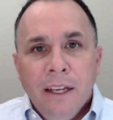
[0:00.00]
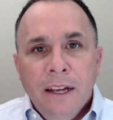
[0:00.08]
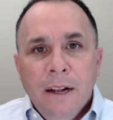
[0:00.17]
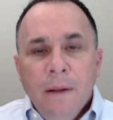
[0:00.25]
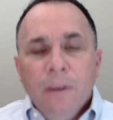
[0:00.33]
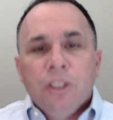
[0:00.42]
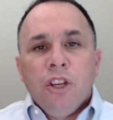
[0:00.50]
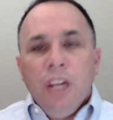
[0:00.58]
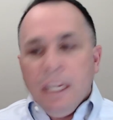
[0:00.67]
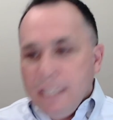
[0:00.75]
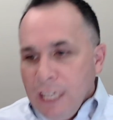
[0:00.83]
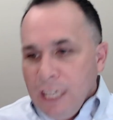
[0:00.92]
So you
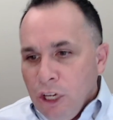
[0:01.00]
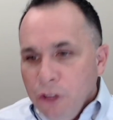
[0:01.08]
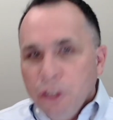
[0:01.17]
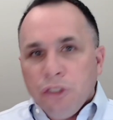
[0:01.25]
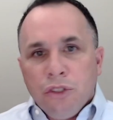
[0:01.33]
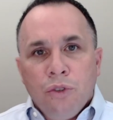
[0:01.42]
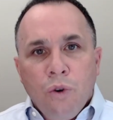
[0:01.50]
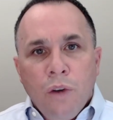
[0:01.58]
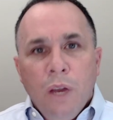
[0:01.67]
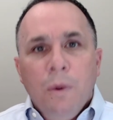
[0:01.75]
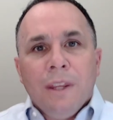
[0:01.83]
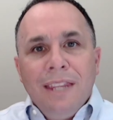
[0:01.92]
tell the story
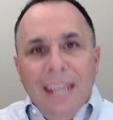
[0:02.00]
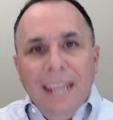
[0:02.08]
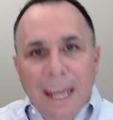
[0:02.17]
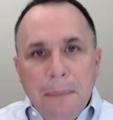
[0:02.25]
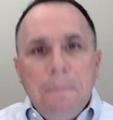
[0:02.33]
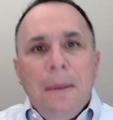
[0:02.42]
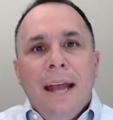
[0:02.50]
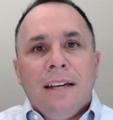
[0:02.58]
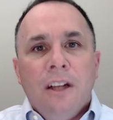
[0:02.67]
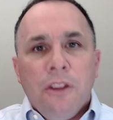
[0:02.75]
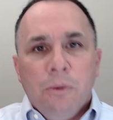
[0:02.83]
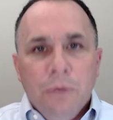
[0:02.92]
with the impact on
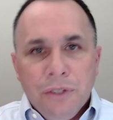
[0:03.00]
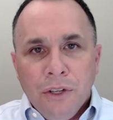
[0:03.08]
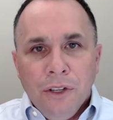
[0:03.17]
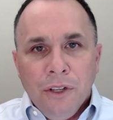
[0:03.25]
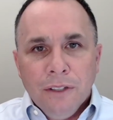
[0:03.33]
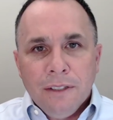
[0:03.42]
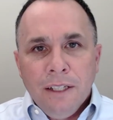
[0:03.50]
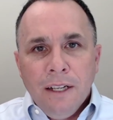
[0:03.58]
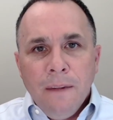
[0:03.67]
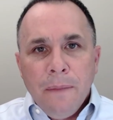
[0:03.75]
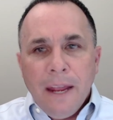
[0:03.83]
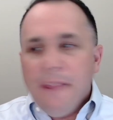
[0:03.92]
the result,
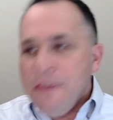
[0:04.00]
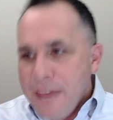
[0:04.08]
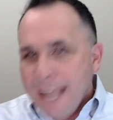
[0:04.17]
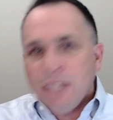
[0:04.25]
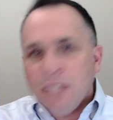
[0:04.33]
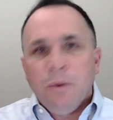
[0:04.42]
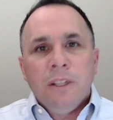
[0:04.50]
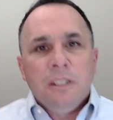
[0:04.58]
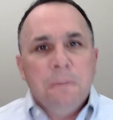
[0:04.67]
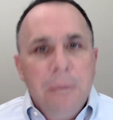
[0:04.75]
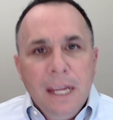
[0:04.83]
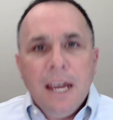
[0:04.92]
and that's what
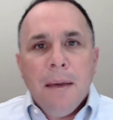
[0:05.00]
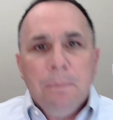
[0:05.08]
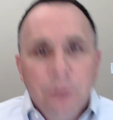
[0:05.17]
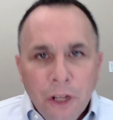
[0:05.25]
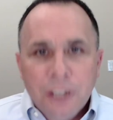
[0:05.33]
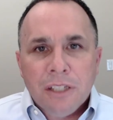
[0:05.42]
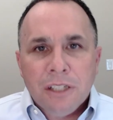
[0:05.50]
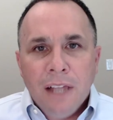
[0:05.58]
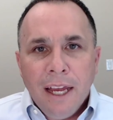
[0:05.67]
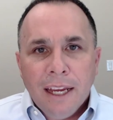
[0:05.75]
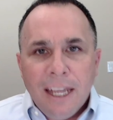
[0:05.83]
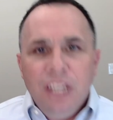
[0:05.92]
speak up looks
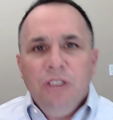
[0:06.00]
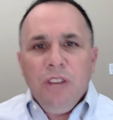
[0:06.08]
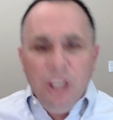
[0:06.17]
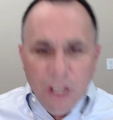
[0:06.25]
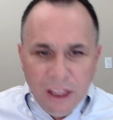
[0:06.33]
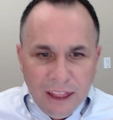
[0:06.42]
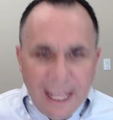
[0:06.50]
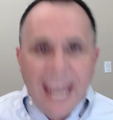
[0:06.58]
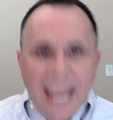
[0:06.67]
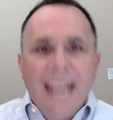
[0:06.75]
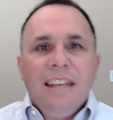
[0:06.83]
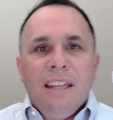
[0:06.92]
like. And you
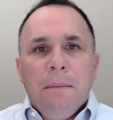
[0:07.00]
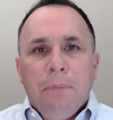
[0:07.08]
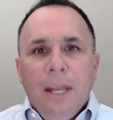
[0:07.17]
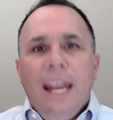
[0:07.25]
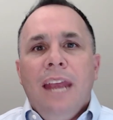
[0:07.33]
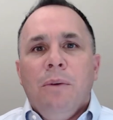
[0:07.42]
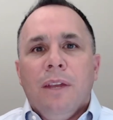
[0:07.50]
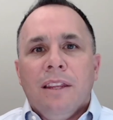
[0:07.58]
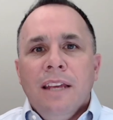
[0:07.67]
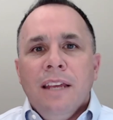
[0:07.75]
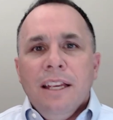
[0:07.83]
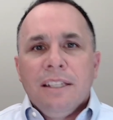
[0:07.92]
land the plane with
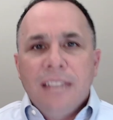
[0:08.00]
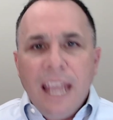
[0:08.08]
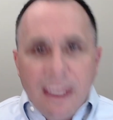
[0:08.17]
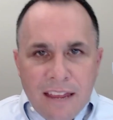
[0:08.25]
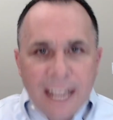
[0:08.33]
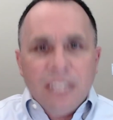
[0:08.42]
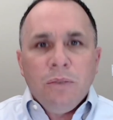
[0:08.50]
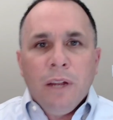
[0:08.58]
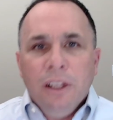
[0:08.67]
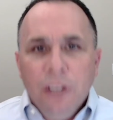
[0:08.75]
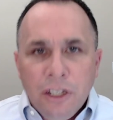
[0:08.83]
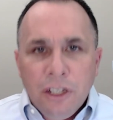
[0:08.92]
saying that's what
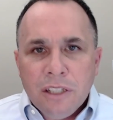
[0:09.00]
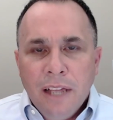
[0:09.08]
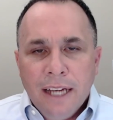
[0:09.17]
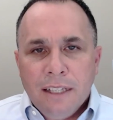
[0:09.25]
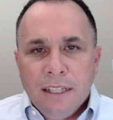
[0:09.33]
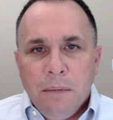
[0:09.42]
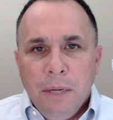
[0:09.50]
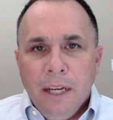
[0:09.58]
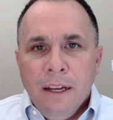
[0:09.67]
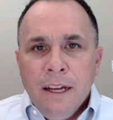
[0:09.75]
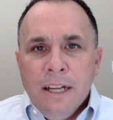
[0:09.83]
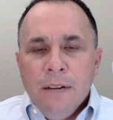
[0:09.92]
it looks like to me,
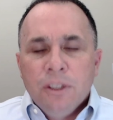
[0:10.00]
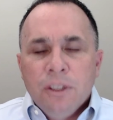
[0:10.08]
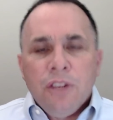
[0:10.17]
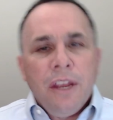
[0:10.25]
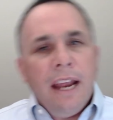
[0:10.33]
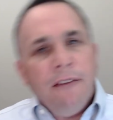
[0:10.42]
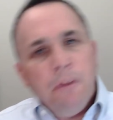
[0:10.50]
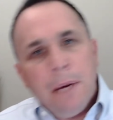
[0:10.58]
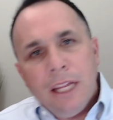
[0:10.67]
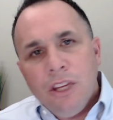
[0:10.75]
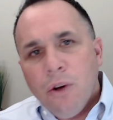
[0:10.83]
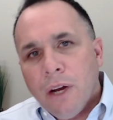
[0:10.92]
so that everybody in
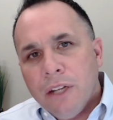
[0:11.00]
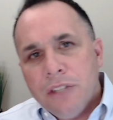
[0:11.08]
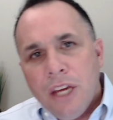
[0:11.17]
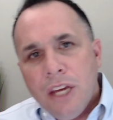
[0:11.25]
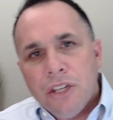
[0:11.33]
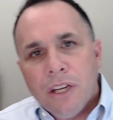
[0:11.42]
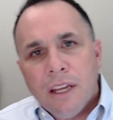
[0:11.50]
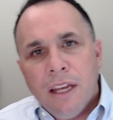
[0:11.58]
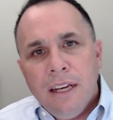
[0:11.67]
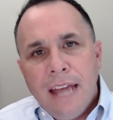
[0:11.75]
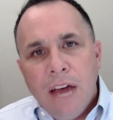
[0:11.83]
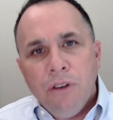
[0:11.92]
the organization can
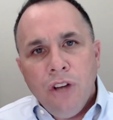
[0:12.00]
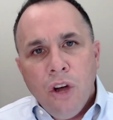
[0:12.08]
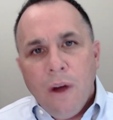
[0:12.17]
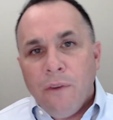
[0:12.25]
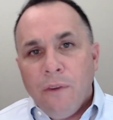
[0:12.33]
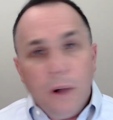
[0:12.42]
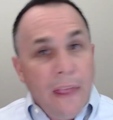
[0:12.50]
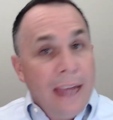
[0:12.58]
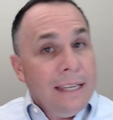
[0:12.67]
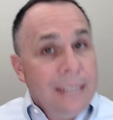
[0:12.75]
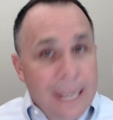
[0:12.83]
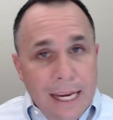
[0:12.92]
now know, everyone on that
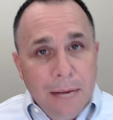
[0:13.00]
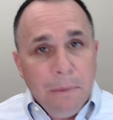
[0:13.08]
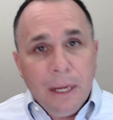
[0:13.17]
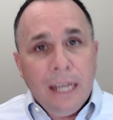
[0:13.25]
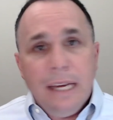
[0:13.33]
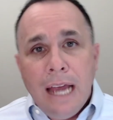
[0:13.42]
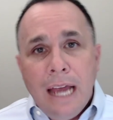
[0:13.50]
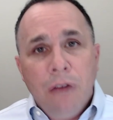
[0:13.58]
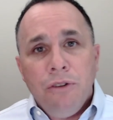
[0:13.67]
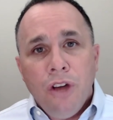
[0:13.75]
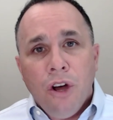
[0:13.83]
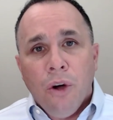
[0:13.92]
team can now
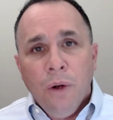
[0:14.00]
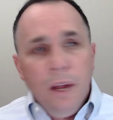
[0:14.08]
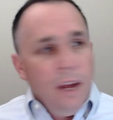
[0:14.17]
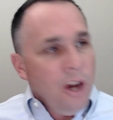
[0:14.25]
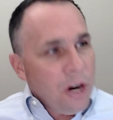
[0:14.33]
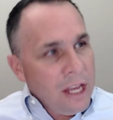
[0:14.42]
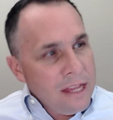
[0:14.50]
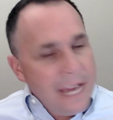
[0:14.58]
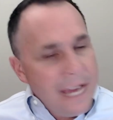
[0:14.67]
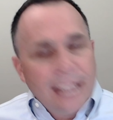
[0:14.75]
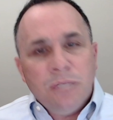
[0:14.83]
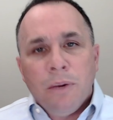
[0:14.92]
know, okay,
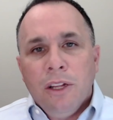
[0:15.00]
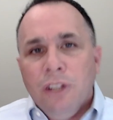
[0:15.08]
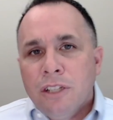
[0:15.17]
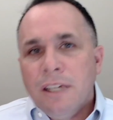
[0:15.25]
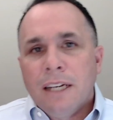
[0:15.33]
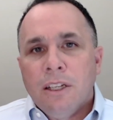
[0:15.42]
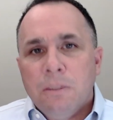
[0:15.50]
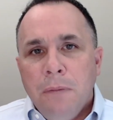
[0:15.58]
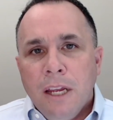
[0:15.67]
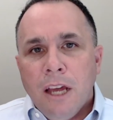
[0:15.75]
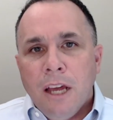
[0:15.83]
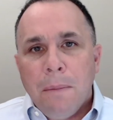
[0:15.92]
that's what it looks like to
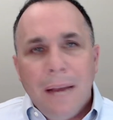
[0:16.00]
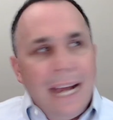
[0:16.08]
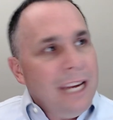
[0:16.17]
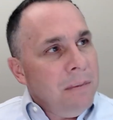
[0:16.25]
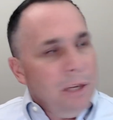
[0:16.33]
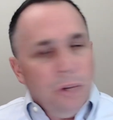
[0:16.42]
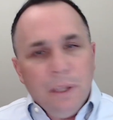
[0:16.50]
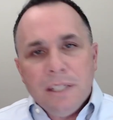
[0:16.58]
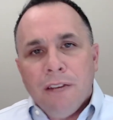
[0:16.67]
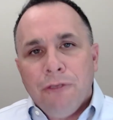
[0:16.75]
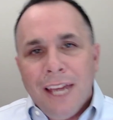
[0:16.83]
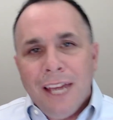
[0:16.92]
speak up, and I need to be doing
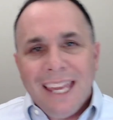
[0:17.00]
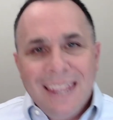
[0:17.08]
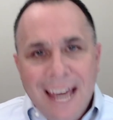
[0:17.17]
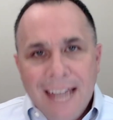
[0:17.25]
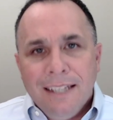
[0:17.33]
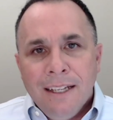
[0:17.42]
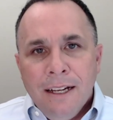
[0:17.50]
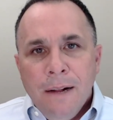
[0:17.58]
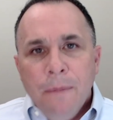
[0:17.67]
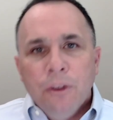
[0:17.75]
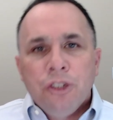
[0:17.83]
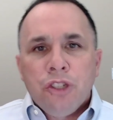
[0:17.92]
stuff like that.
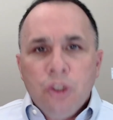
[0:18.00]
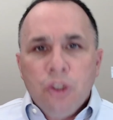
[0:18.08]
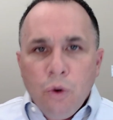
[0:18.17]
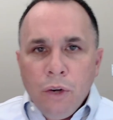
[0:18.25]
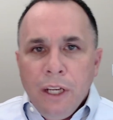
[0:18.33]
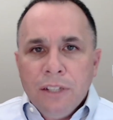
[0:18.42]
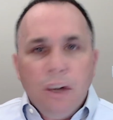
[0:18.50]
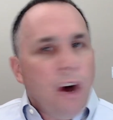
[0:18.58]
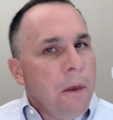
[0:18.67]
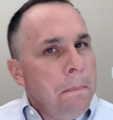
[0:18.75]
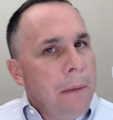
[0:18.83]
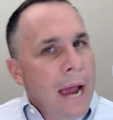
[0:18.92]
Stories
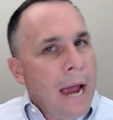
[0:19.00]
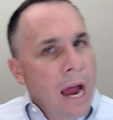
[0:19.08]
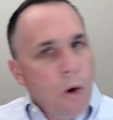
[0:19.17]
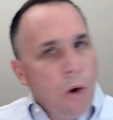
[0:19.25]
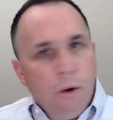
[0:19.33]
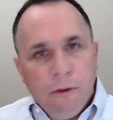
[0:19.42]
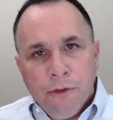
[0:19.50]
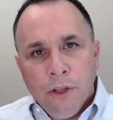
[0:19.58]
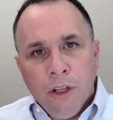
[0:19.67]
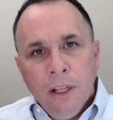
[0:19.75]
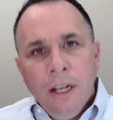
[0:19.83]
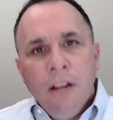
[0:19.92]
are powerful
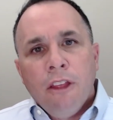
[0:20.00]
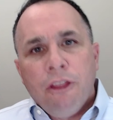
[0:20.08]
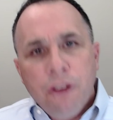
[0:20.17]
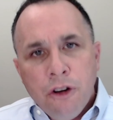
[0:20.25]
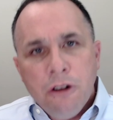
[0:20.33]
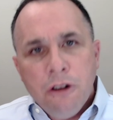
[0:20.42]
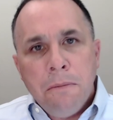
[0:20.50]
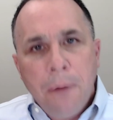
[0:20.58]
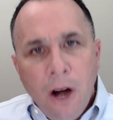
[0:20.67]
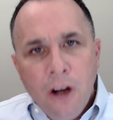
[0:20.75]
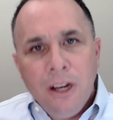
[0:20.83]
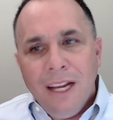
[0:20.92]

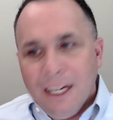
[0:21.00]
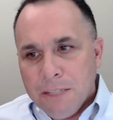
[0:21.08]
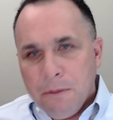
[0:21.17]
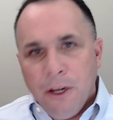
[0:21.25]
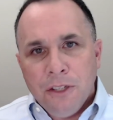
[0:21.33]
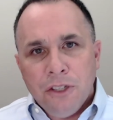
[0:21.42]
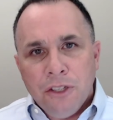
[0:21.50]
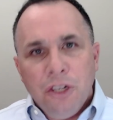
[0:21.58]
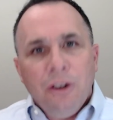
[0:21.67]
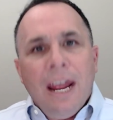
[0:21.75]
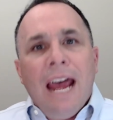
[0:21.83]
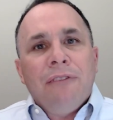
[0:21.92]
third-party experiences. You don't
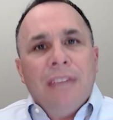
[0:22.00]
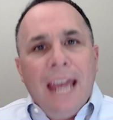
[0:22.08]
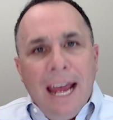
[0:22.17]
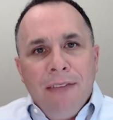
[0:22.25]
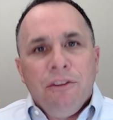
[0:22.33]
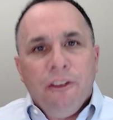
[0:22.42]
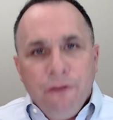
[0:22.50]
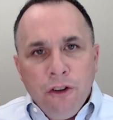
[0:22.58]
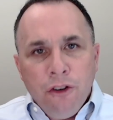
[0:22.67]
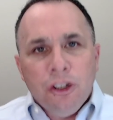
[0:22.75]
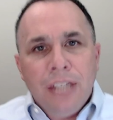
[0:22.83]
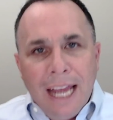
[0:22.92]
have to have the
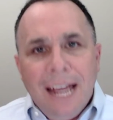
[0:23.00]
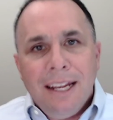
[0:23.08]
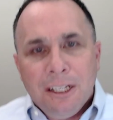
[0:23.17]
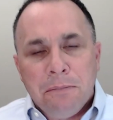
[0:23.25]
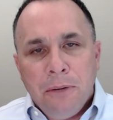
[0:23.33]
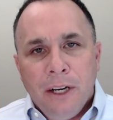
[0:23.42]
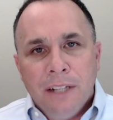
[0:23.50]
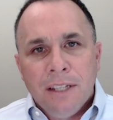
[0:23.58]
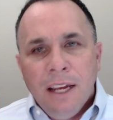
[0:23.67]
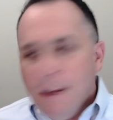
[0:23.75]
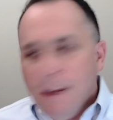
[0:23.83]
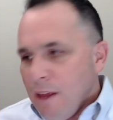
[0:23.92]
first-hand experience
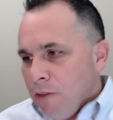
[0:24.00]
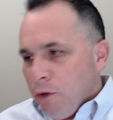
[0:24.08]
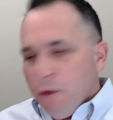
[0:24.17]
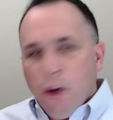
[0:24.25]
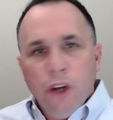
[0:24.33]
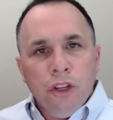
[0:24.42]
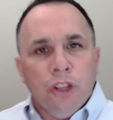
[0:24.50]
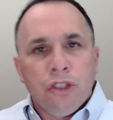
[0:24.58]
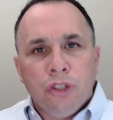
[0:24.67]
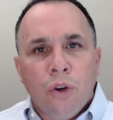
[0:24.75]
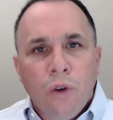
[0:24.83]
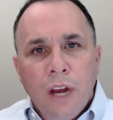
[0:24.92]
if you've heard the
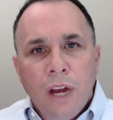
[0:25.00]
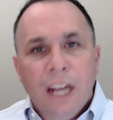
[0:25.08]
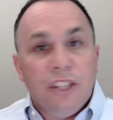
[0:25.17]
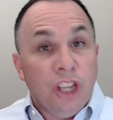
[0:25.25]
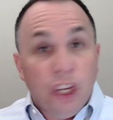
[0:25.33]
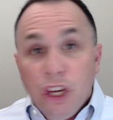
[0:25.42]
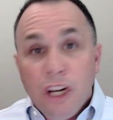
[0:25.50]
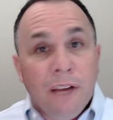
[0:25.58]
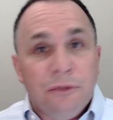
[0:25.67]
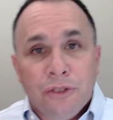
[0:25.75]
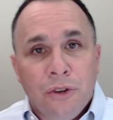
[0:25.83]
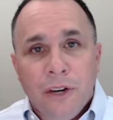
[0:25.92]
story and it's a good enough
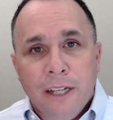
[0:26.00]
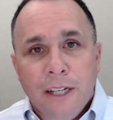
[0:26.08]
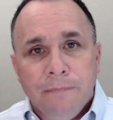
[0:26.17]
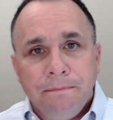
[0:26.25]
story.